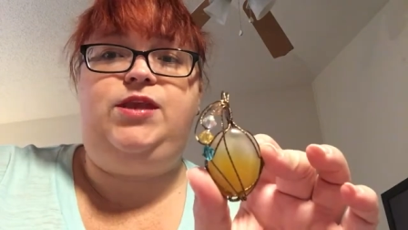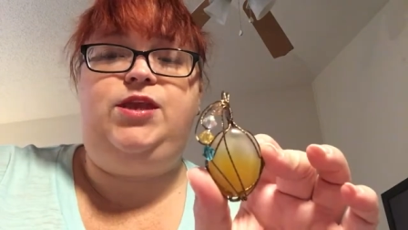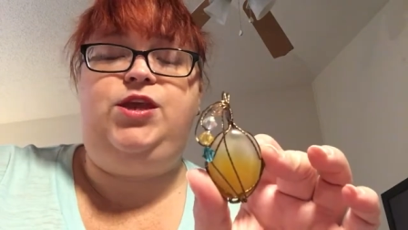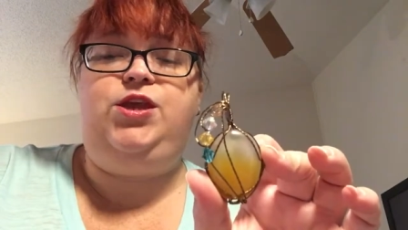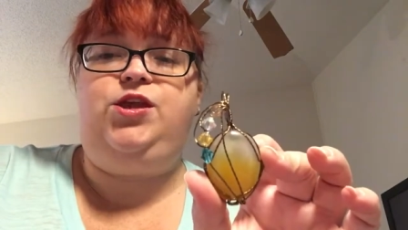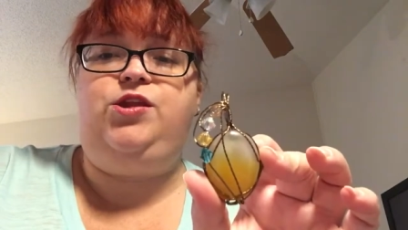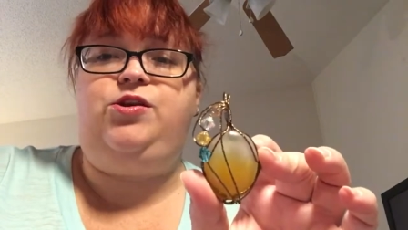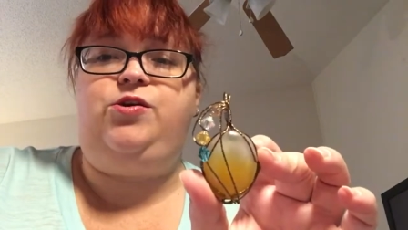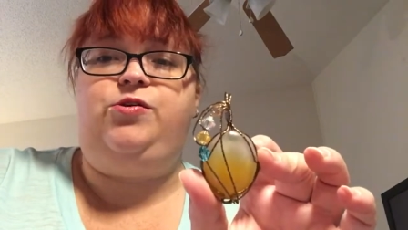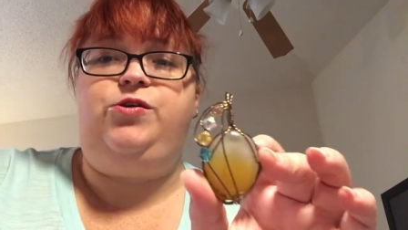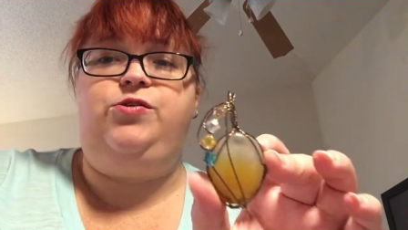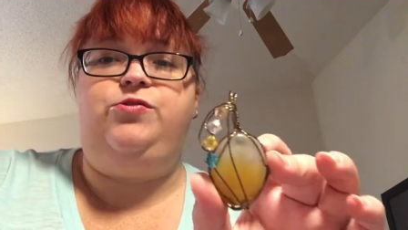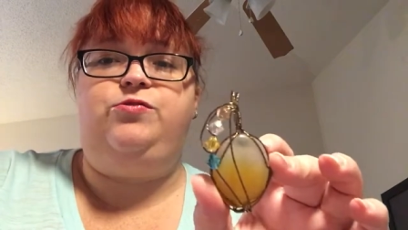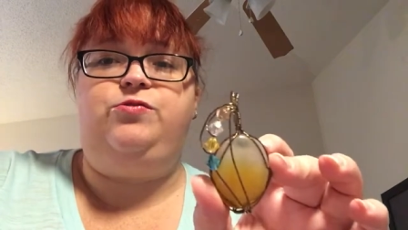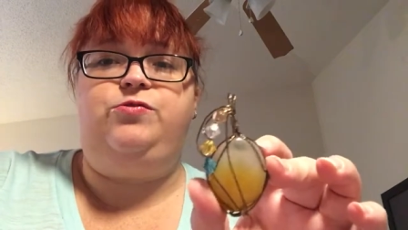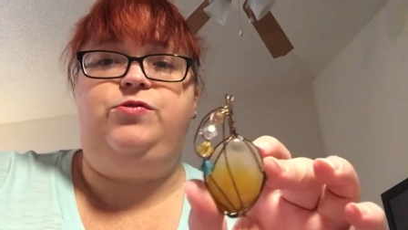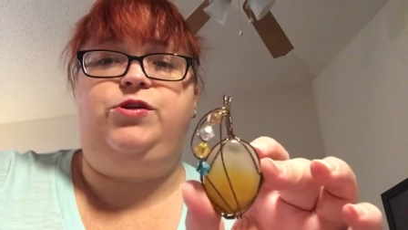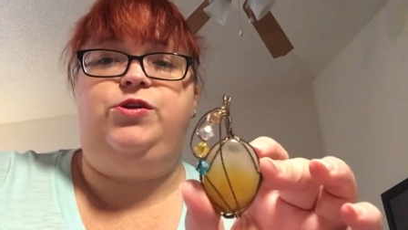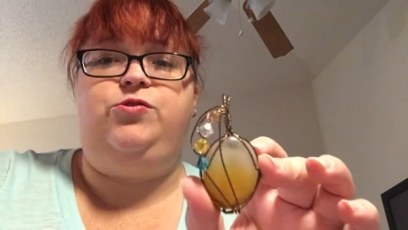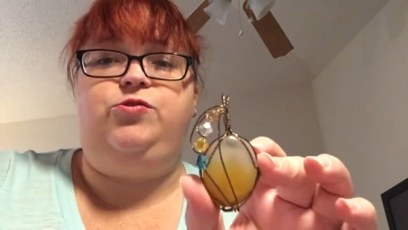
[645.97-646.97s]
You know,
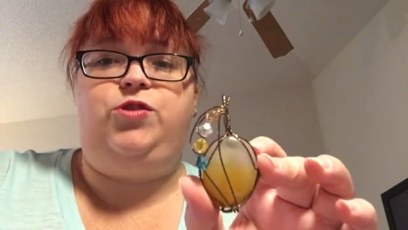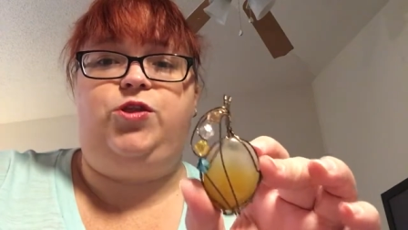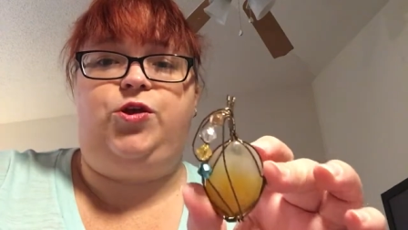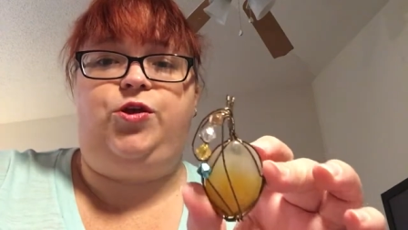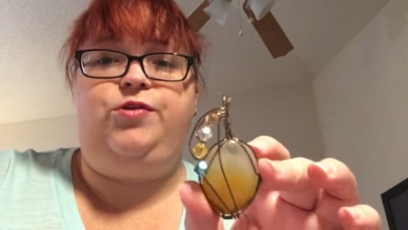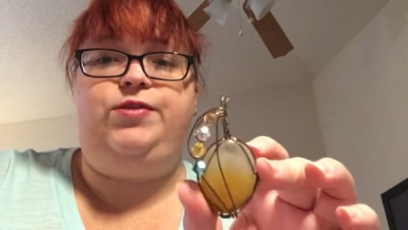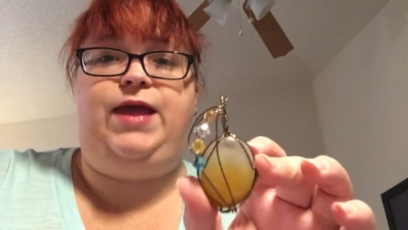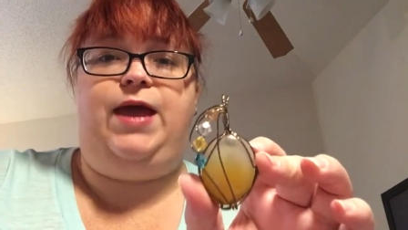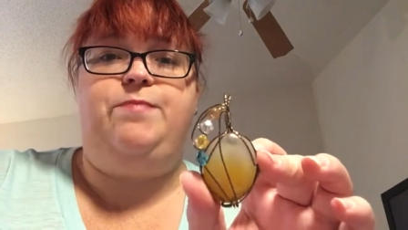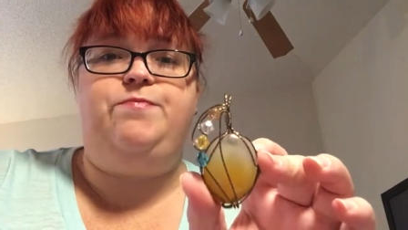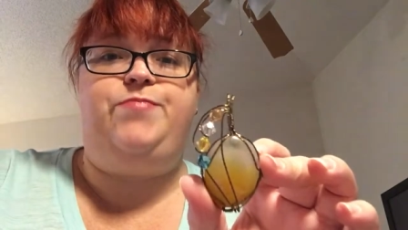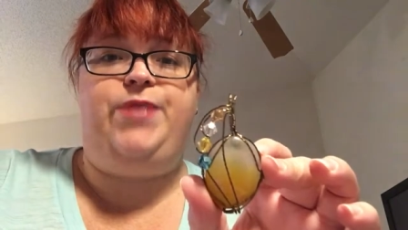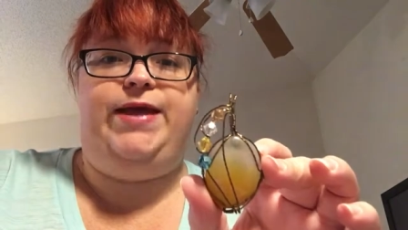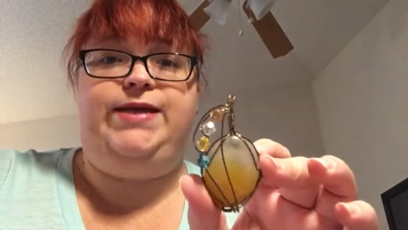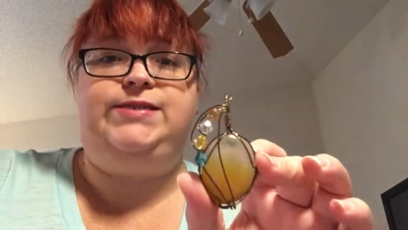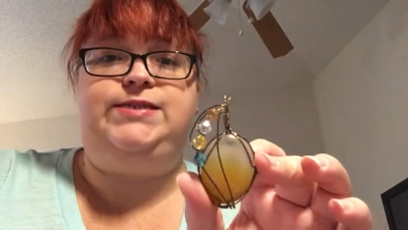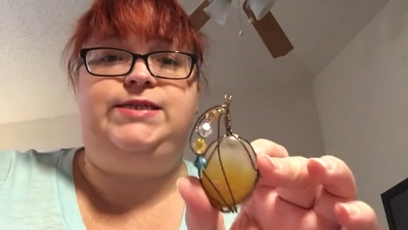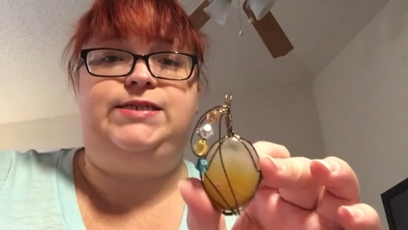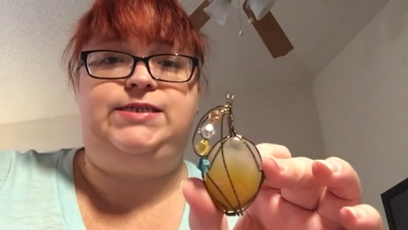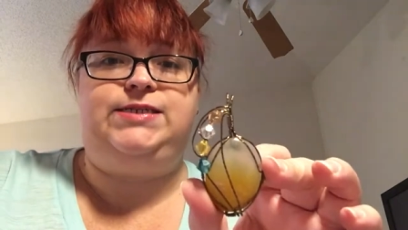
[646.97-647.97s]
you learn that
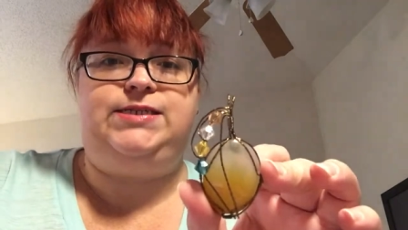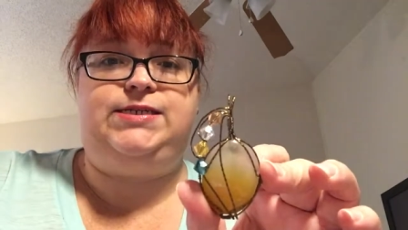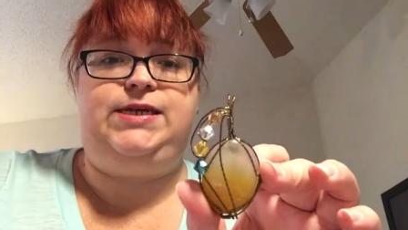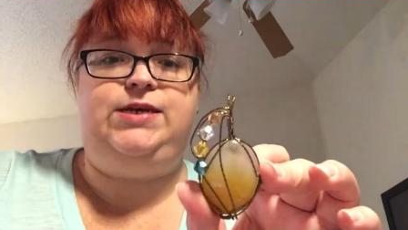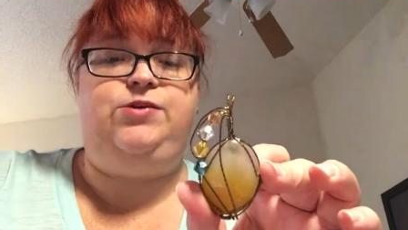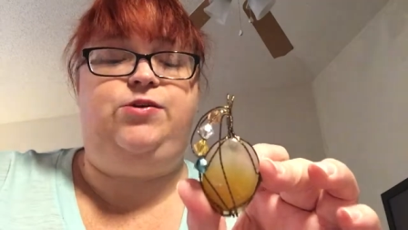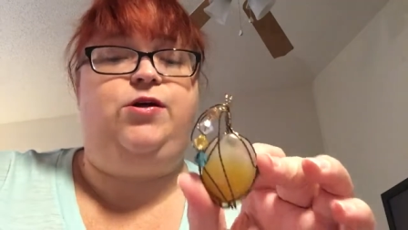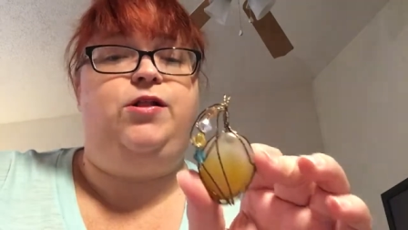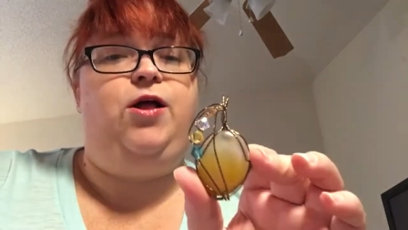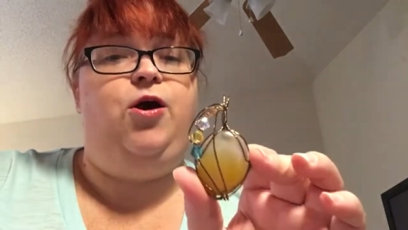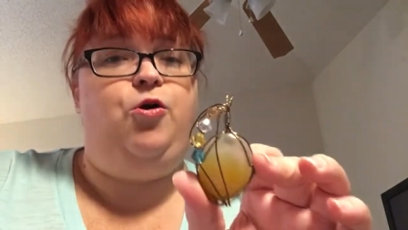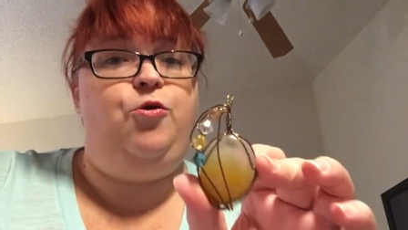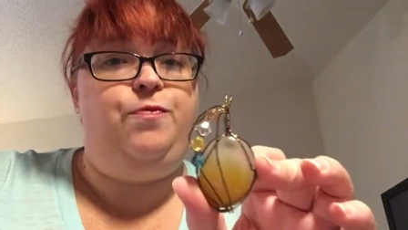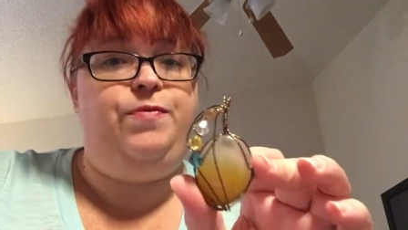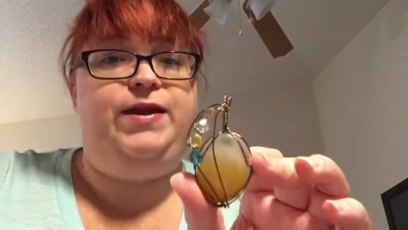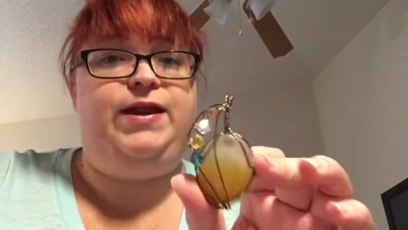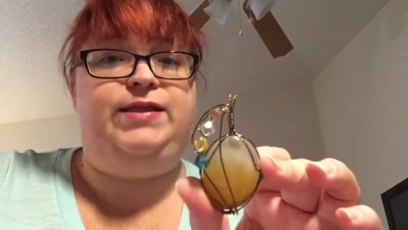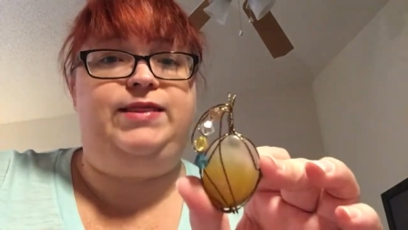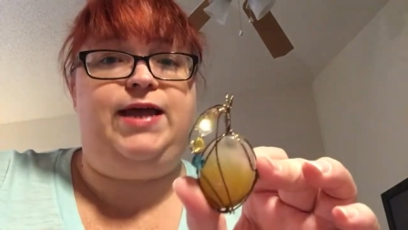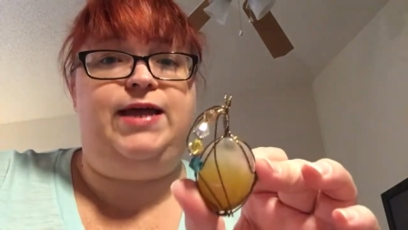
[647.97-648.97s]
basic skill,
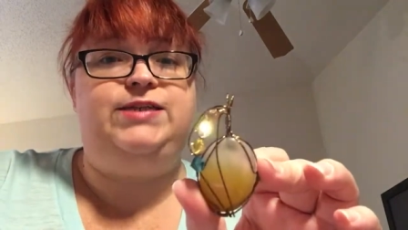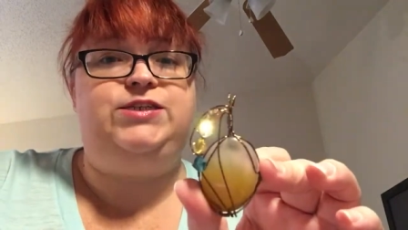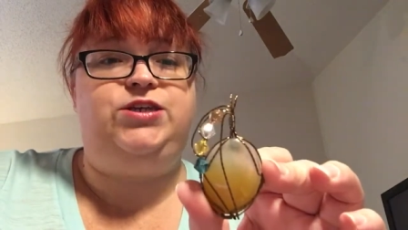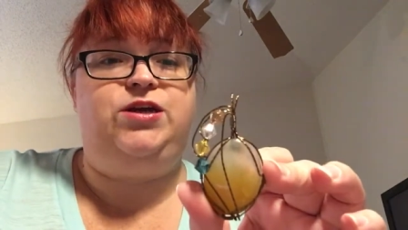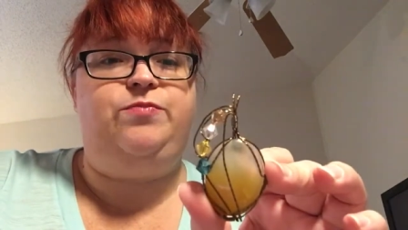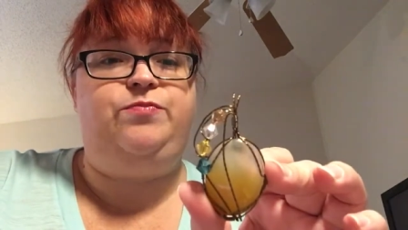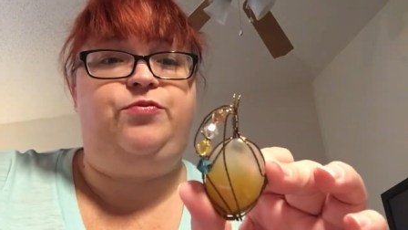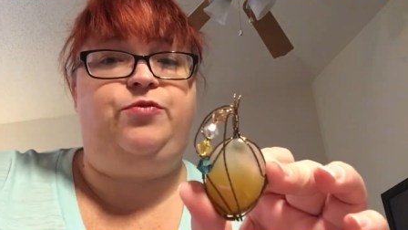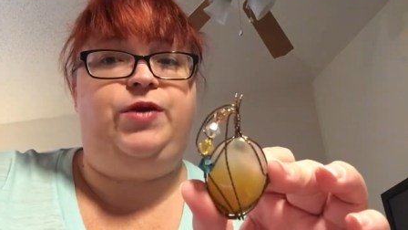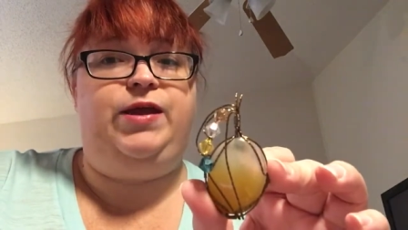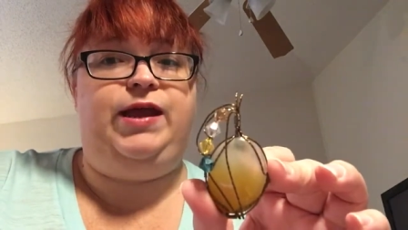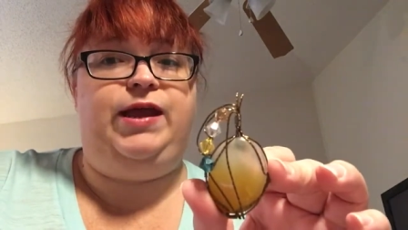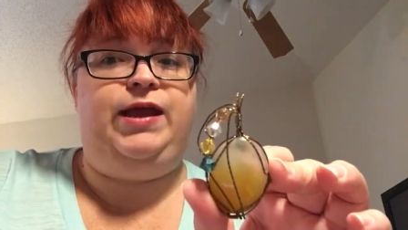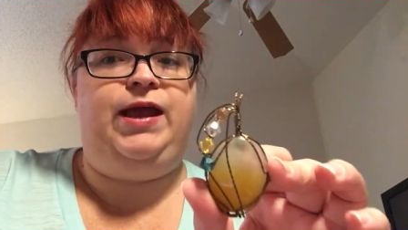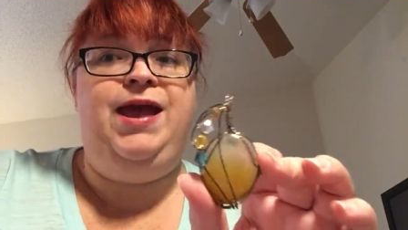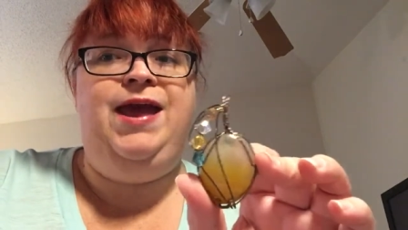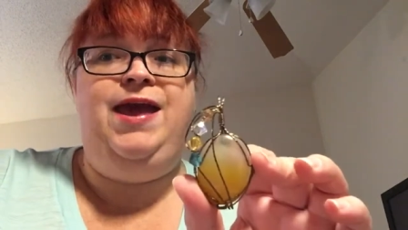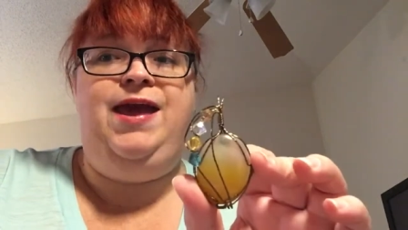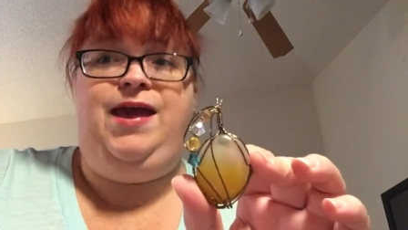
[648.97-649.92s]
opening that jump ring,